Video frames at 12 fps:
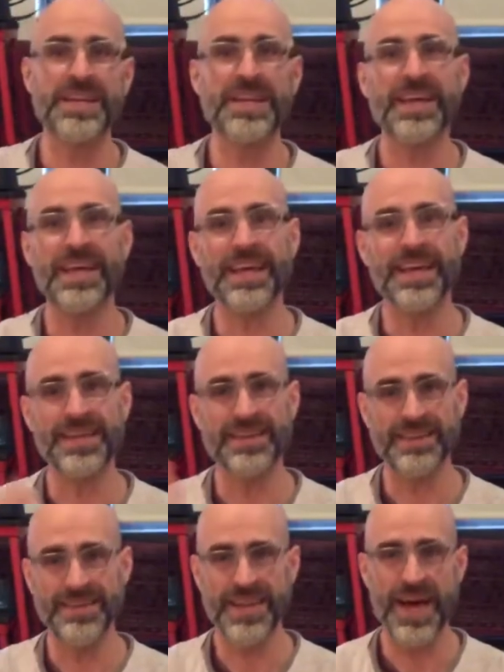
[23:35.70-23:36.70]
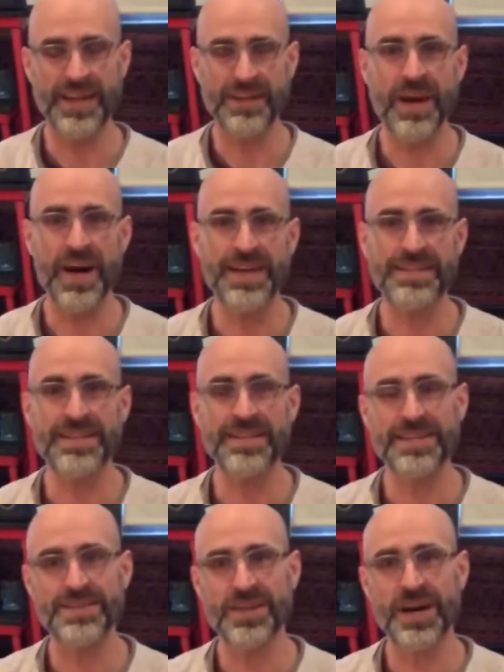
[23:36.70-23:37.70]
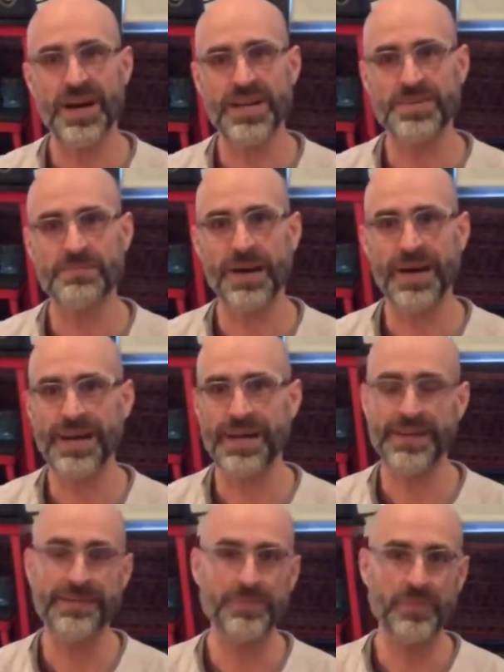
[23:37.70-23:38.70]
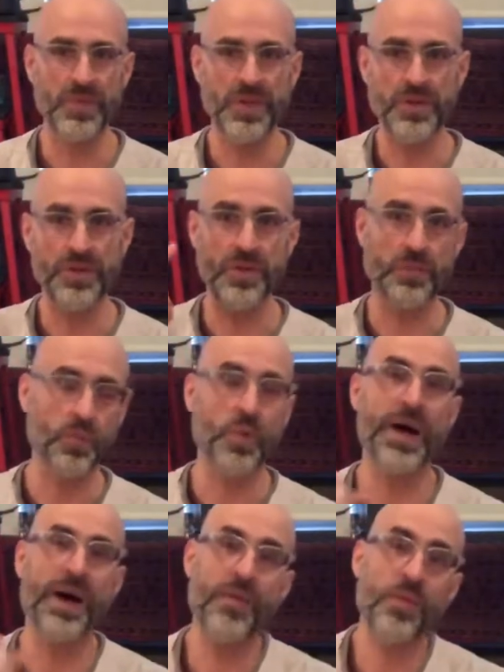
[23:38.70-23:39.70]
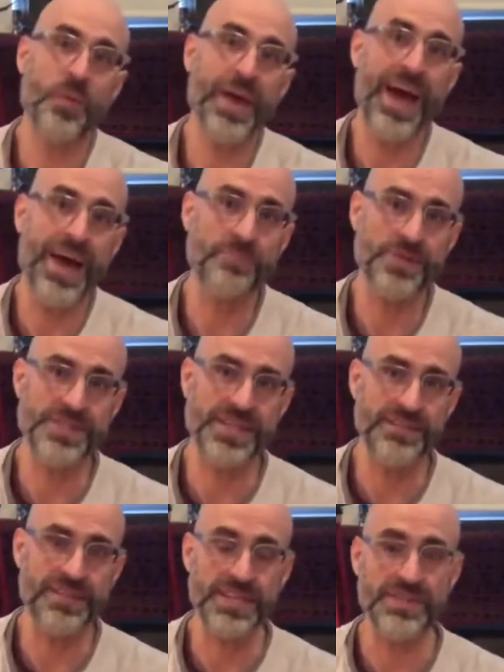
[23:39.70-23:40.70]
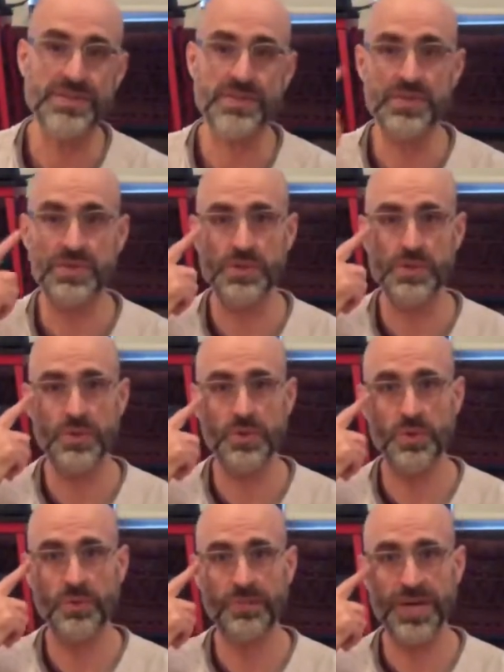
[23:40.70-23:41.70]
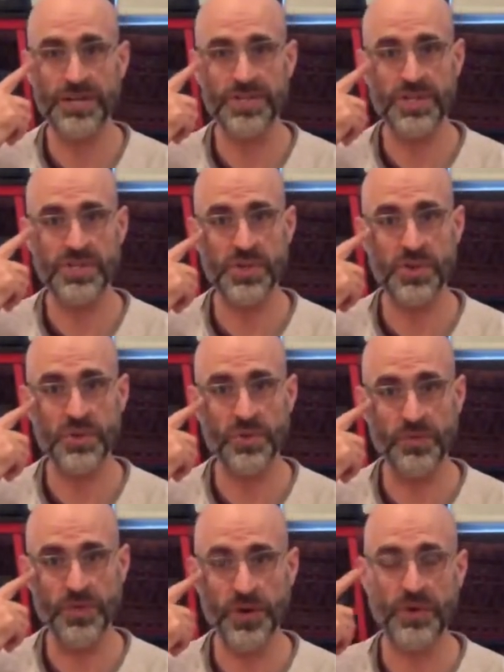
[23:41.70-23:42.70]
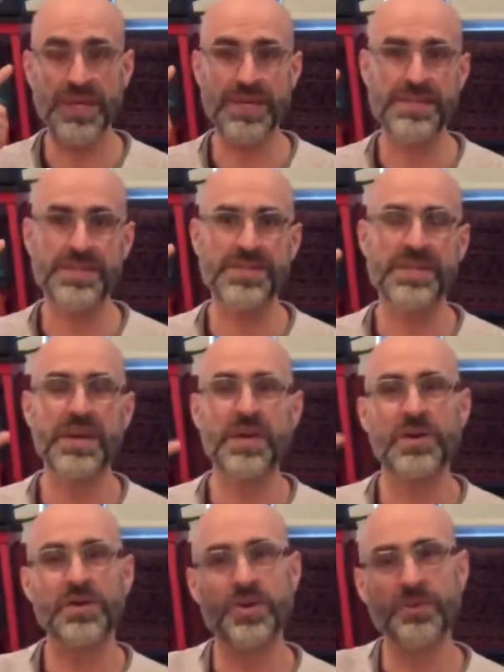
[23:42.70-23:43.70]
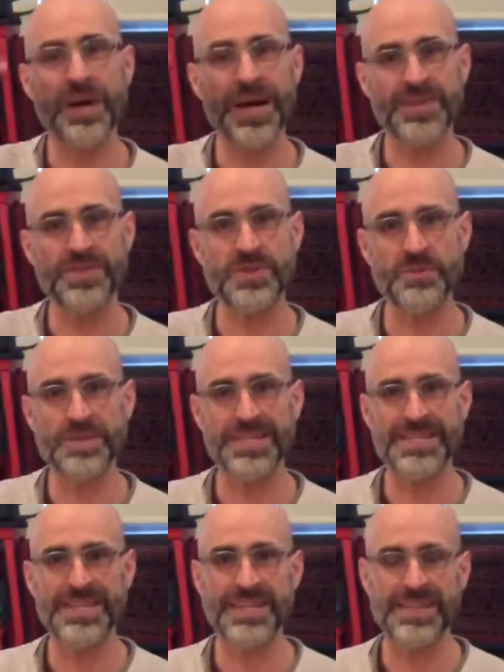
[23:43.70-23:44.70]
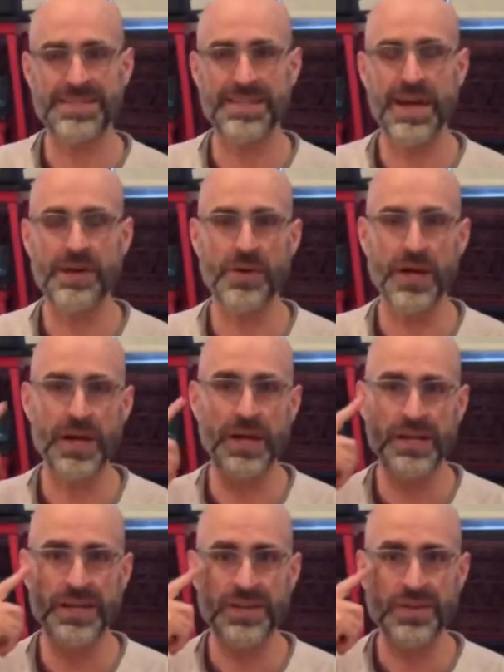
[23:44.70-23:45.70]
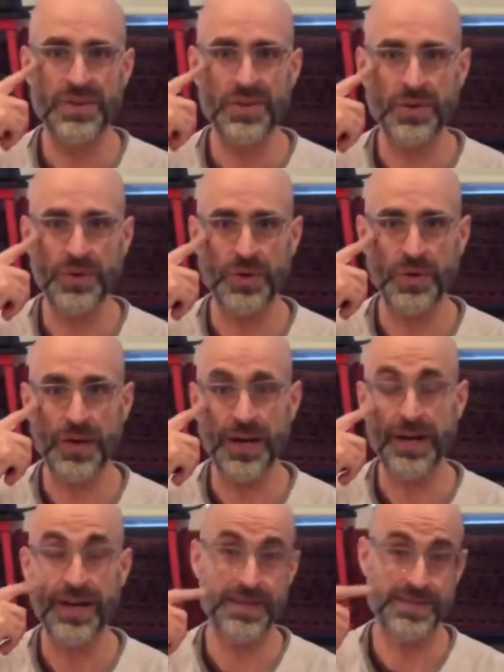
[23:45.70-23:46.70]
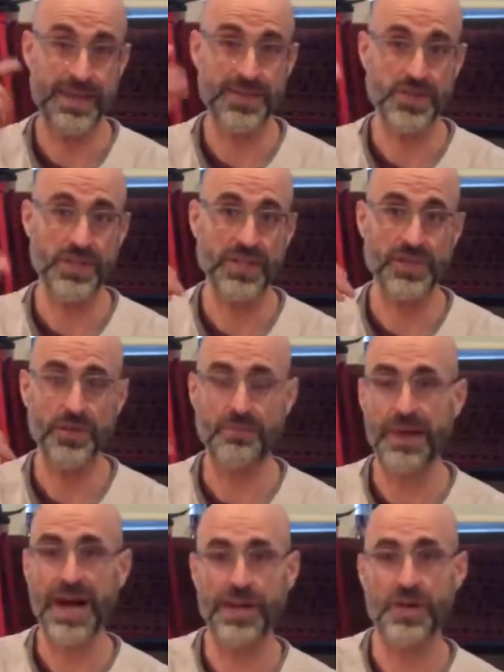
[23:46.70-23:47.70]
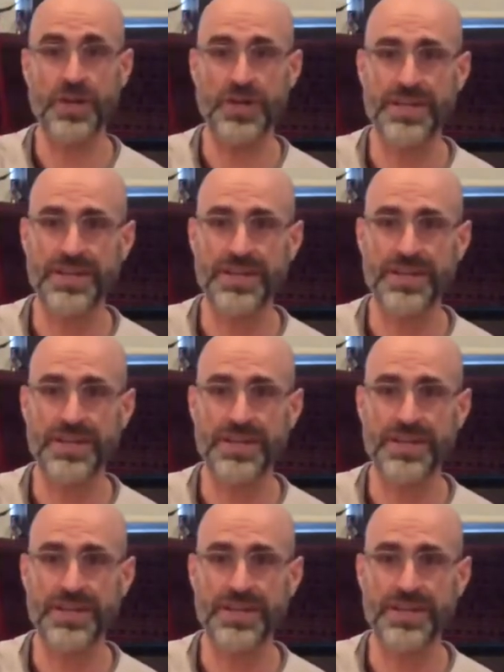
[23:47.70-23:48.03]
and that knot is caused by you know well the way i perceive it is too much external focus your mind's too busy etc you're uh, essentially you're mired